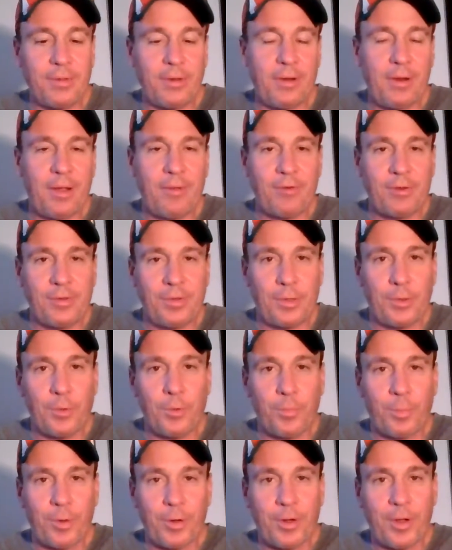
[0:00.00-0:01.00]
and then obviously
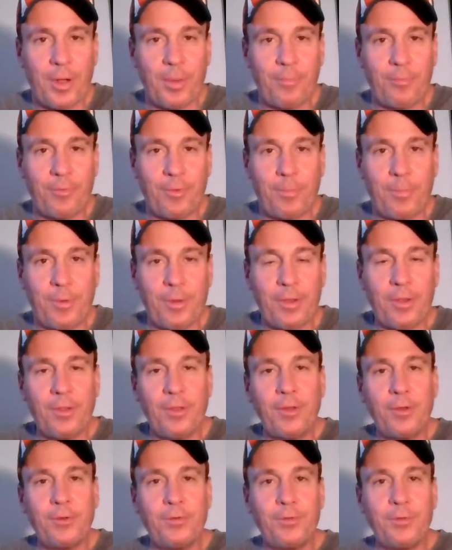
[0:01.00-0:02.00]
Cooper Kupp from the
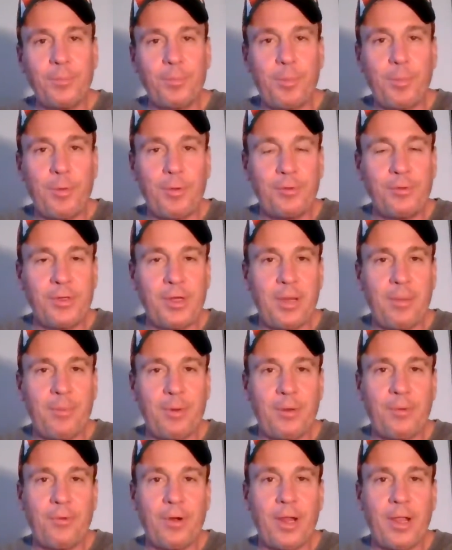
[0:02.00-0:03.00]
Super Bowl
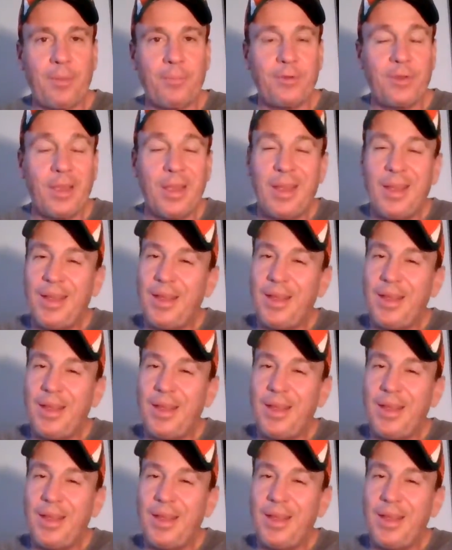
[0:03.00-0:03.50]
champion Rams.